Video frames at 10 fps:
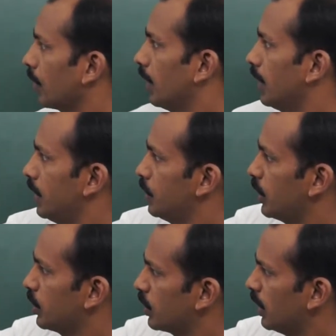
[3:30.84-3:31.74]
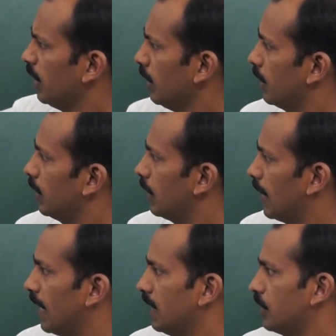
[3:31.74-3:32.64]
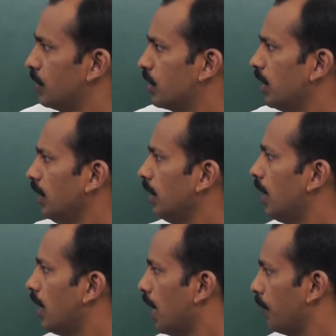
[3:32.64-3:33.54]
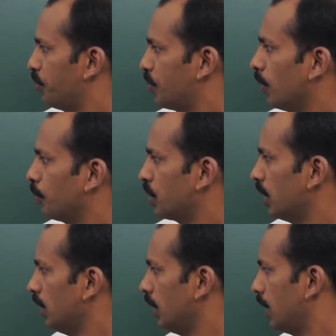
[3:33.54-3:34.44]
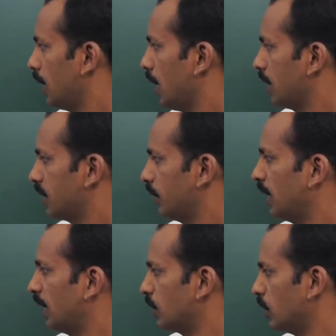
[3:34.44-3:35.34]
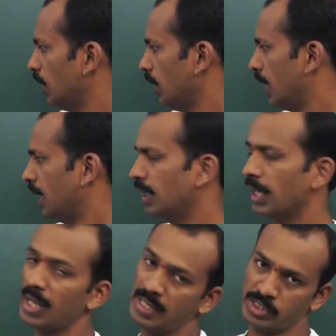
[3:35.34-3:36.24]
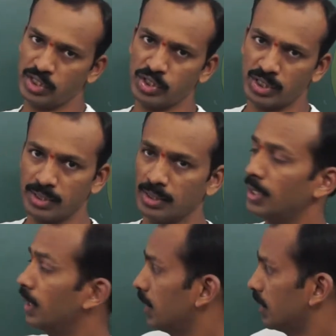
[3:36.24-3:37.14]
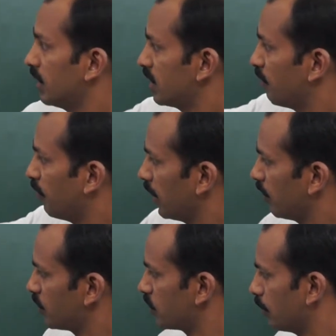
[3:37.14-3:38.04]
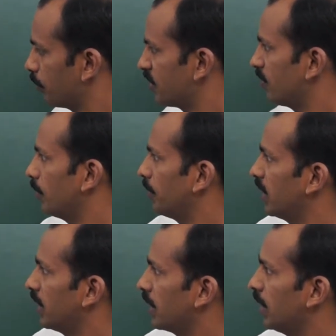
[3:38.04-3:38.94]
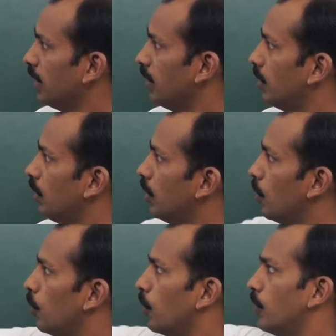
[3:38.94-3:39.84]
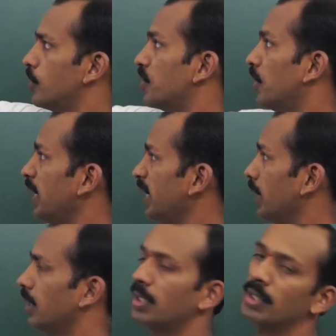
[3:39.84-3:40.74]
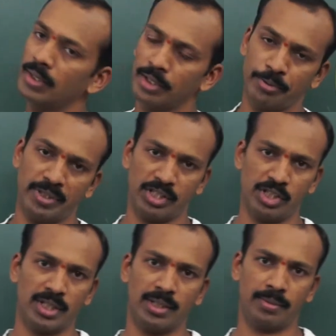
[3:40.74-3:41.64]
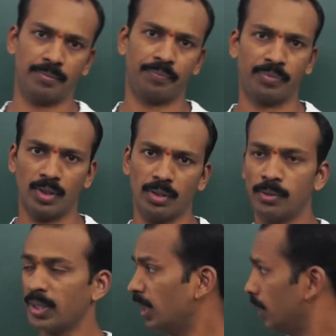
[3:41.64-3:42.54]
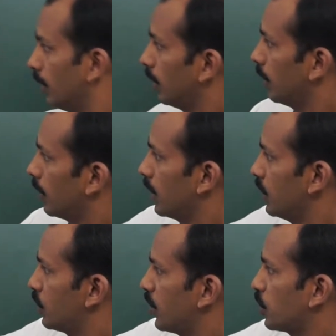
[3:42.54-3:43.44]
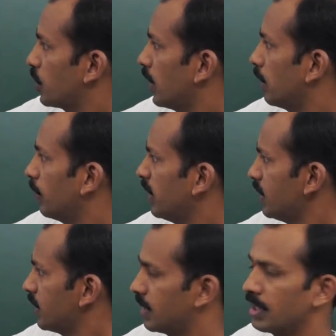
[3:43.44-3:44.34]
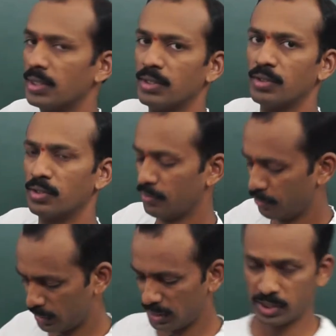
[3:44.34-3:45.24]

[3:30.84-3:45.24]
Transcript: ingestion, digestion, absorption, assimilation and egestion. These 5 steps will be there in Holozoic nutrition. Okay? Ingestion means food